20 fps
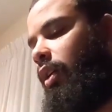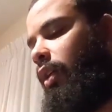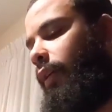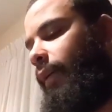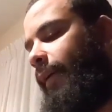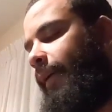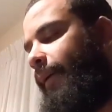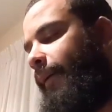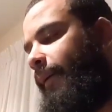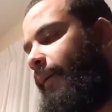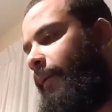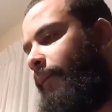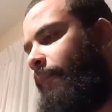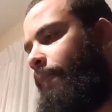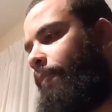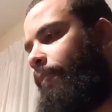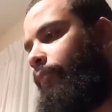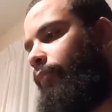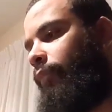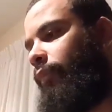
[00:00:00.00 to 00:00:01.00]

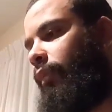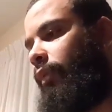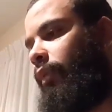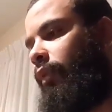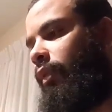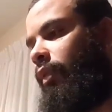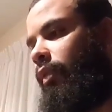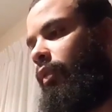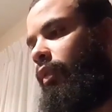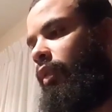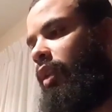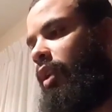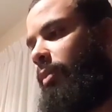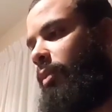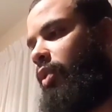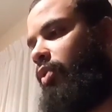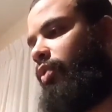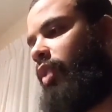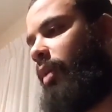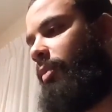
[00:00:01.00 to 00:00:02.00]
Um, let
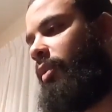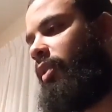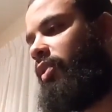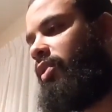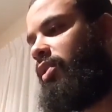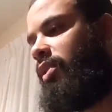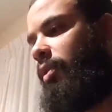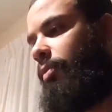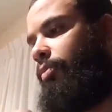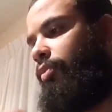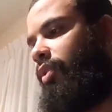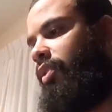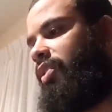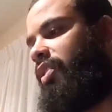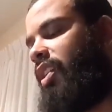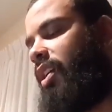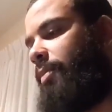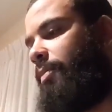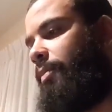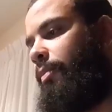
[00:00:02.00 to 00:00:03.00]
me grab this uh,
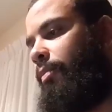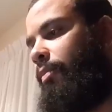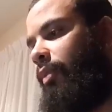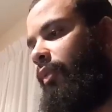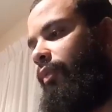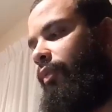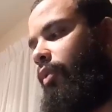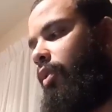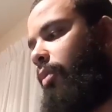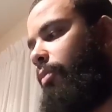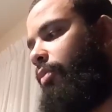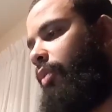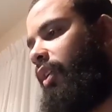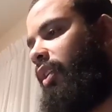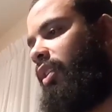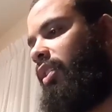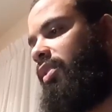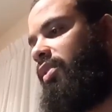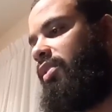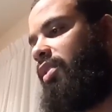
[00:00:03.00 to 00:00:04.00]
precept before I
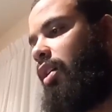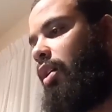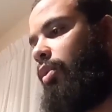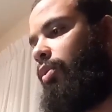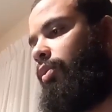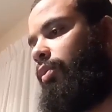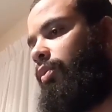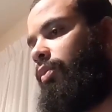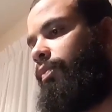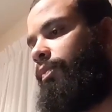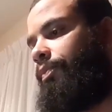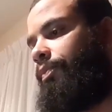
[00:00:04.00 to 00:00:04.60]
bring this out.